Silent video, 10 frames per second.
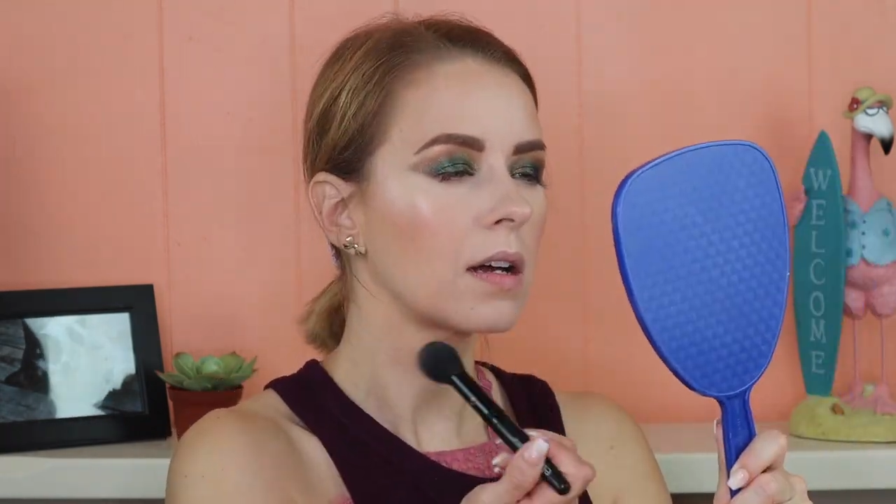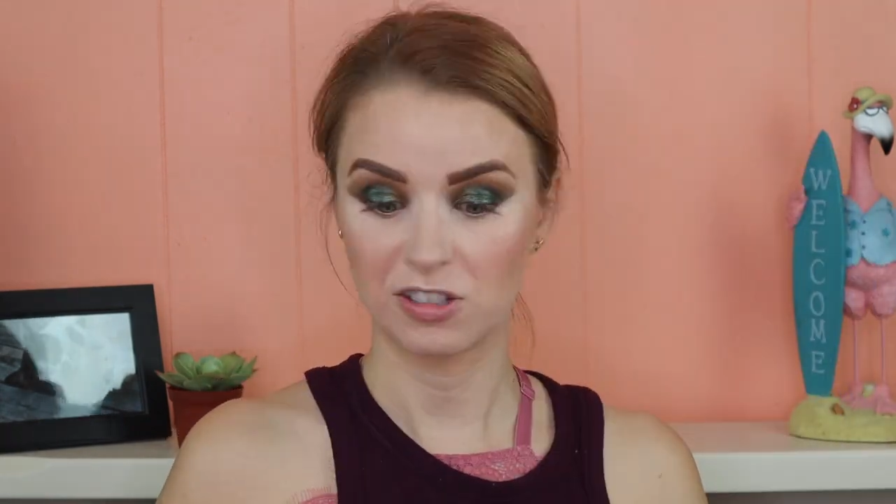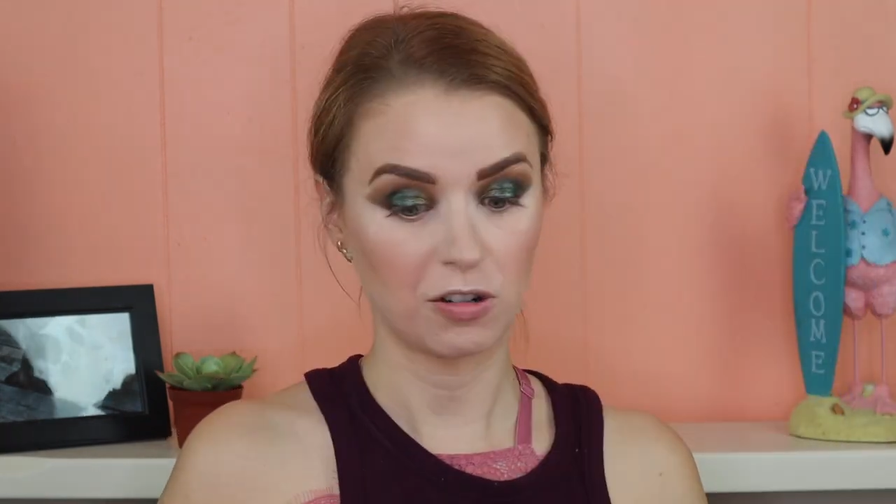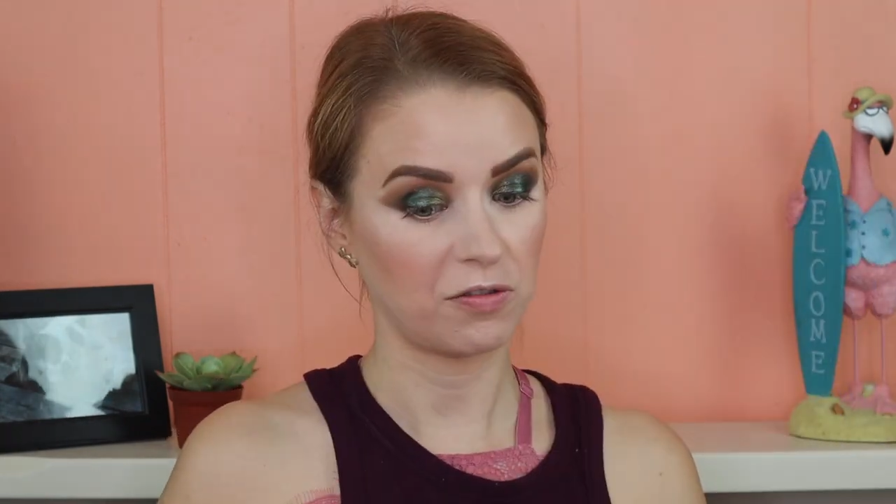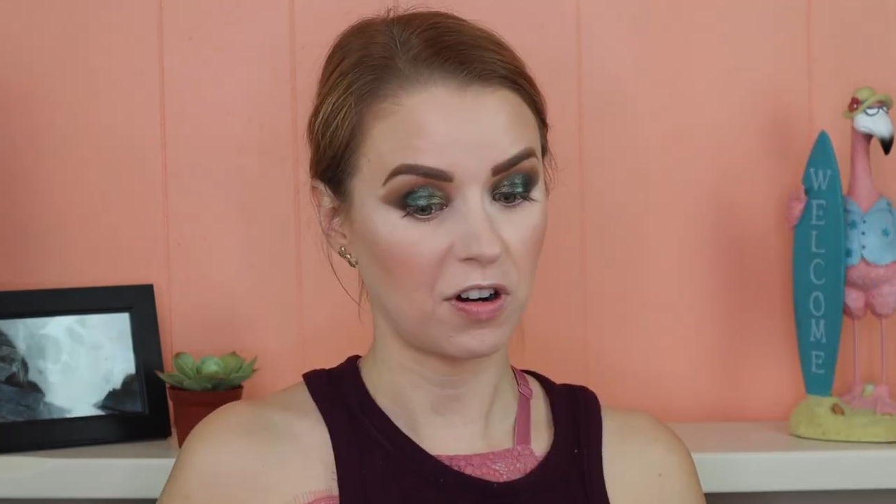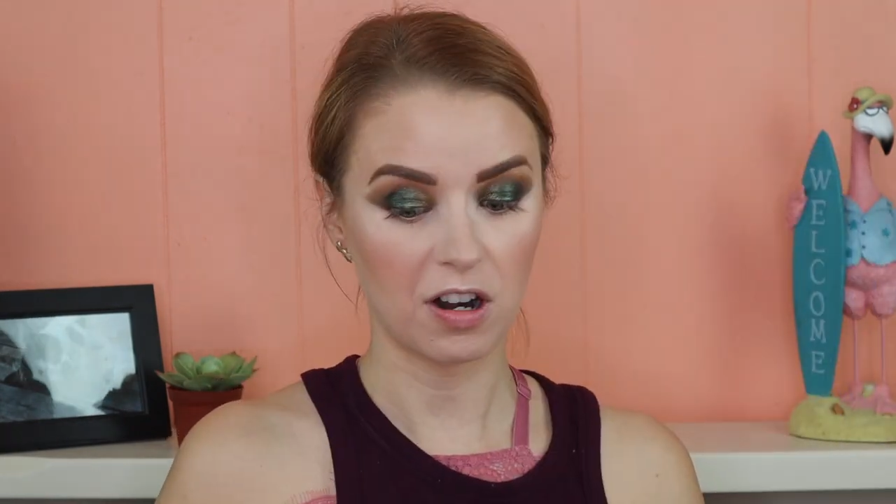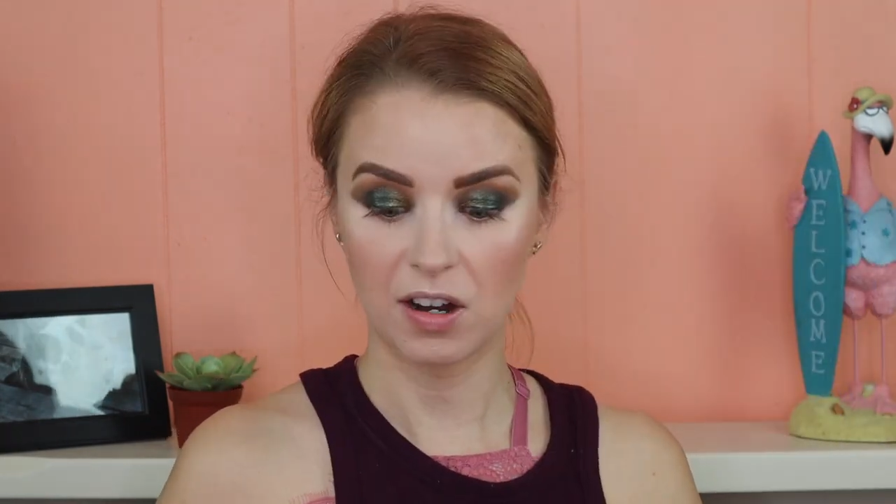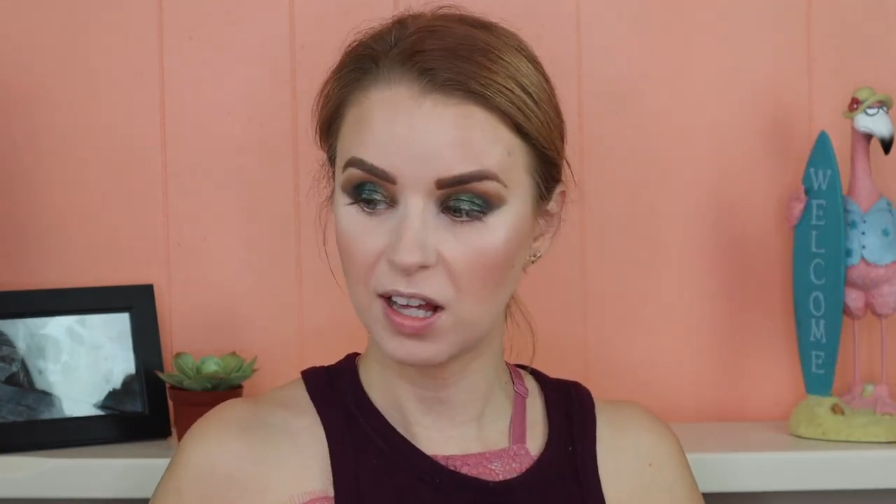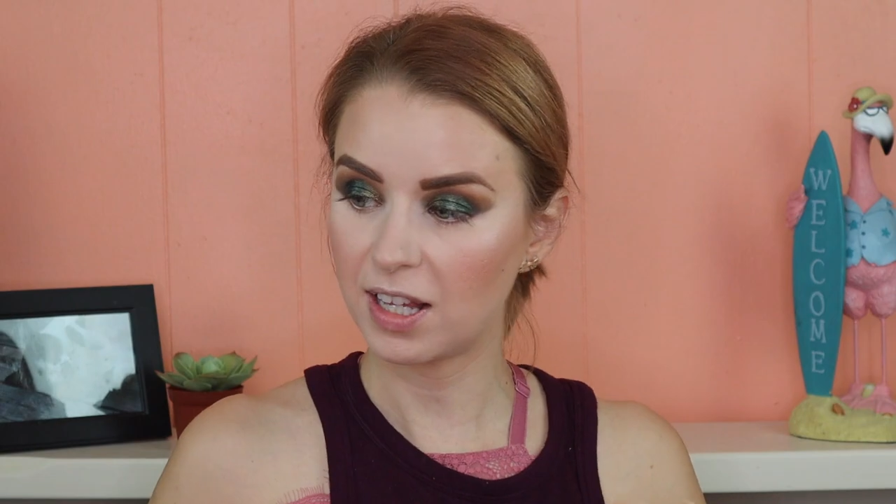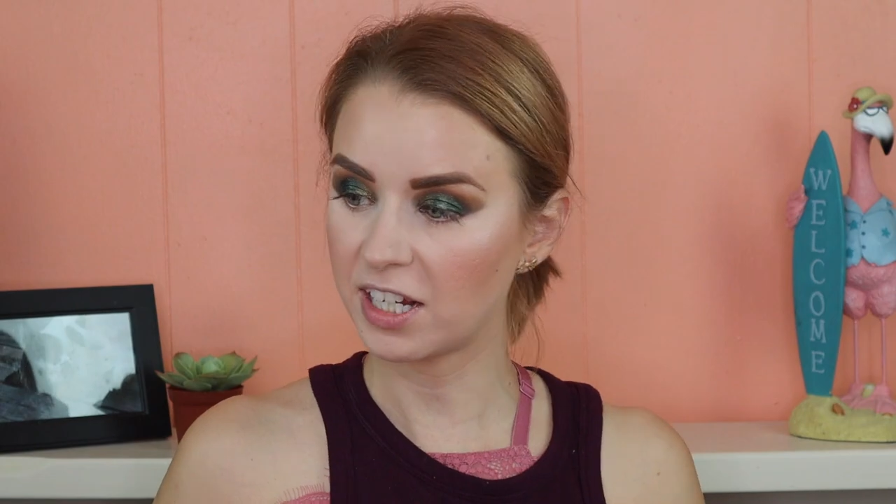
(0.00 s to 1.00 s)
So far,
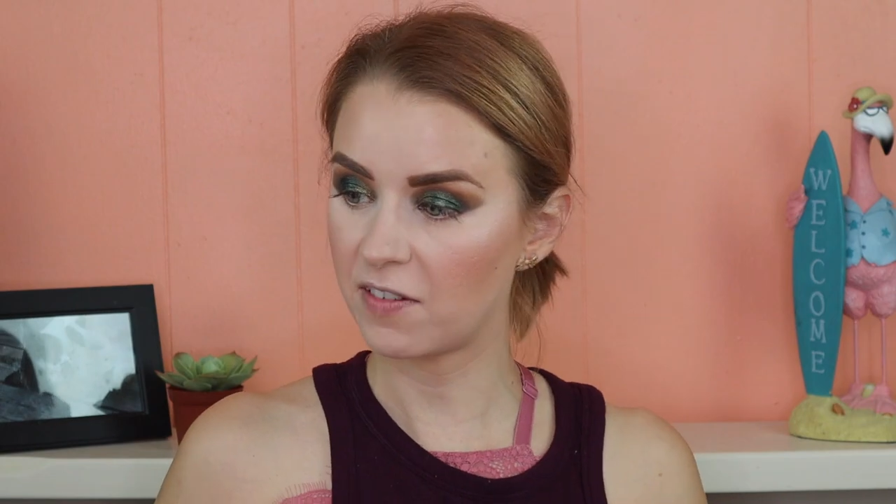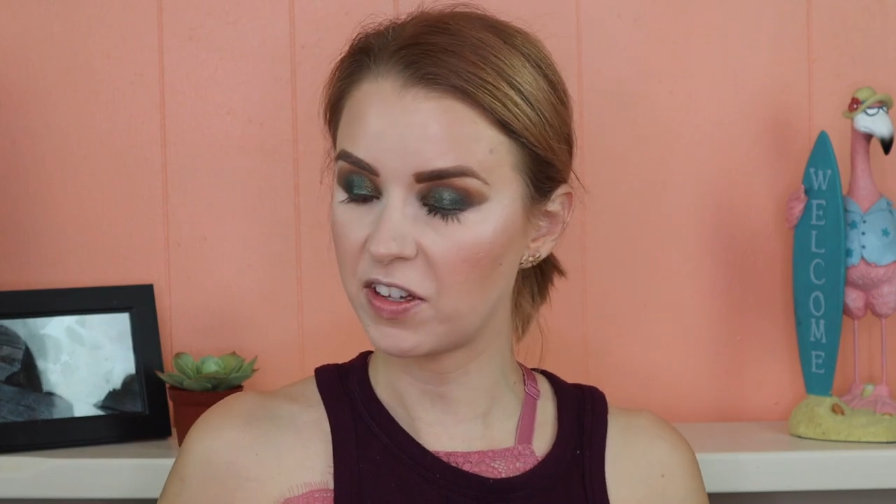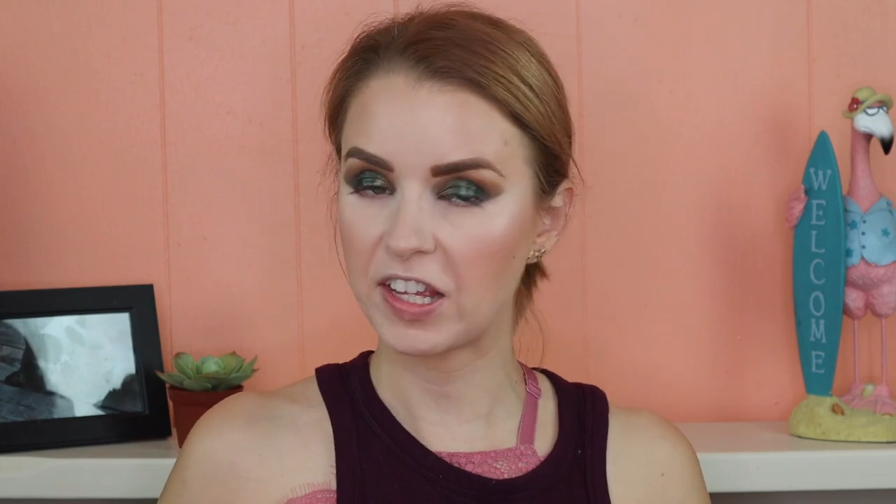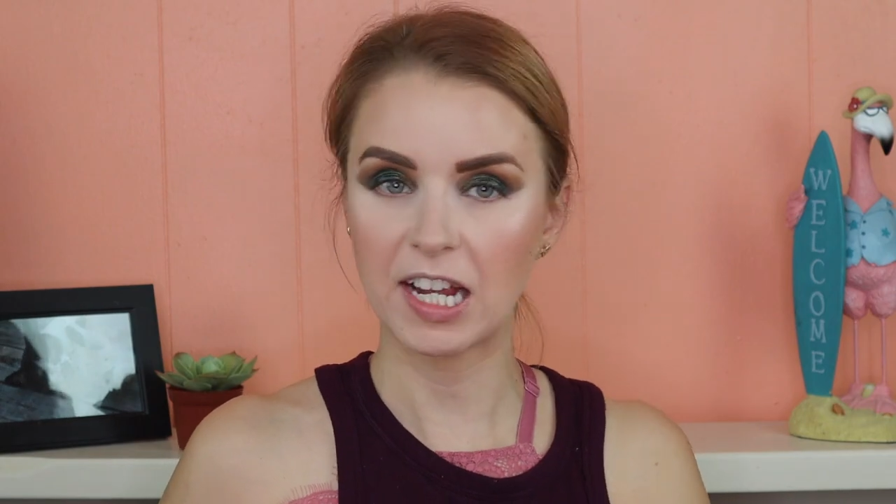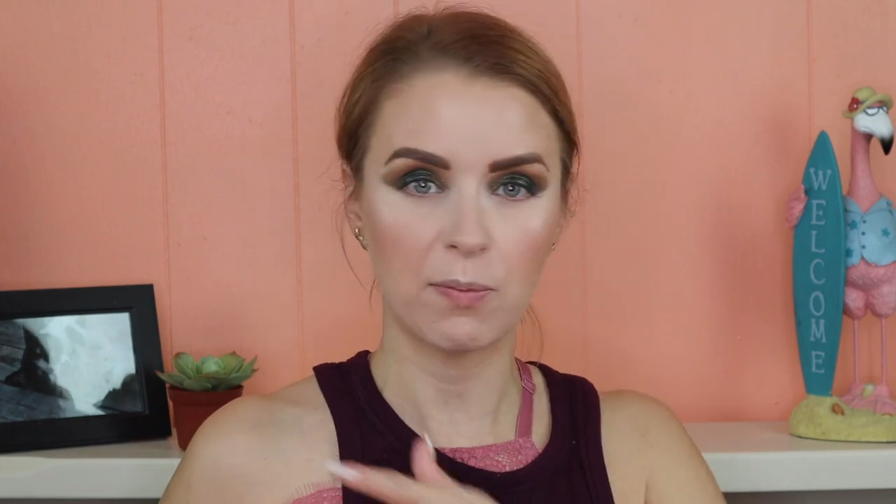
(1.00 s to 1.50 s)
I like everything.